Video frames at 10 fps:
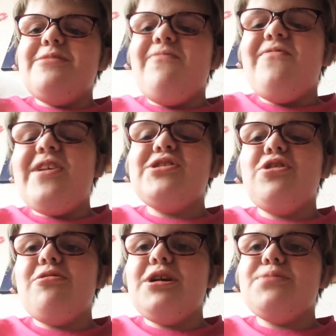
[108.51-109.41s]

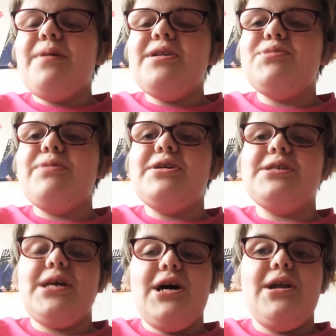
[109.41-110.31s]
Victoria sponge because
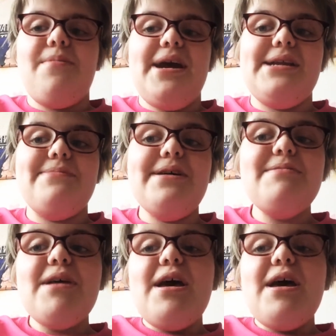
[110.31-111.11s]
he kind of made me.